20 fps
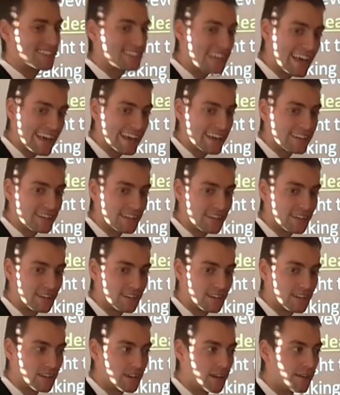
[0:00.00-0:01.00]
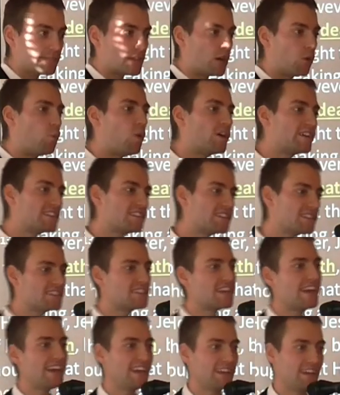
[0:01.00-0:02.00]
dead, what is he
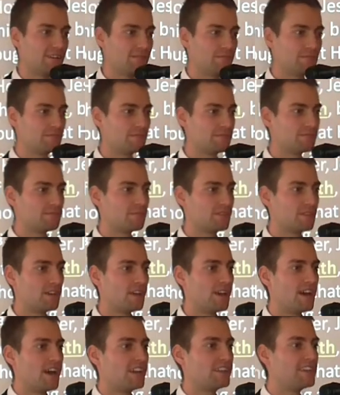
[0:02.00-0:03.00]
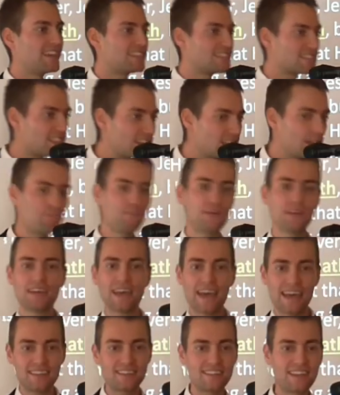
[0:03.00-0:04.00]
saying? That sleeping
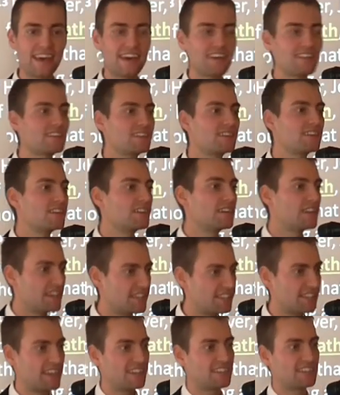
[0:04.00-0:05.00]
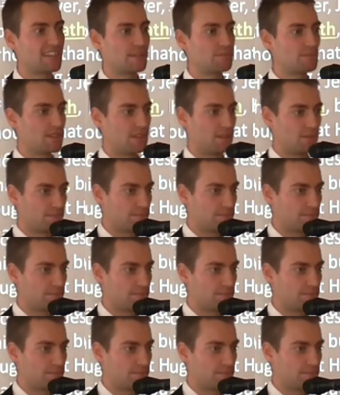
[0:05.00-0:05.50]
and death is that same thing.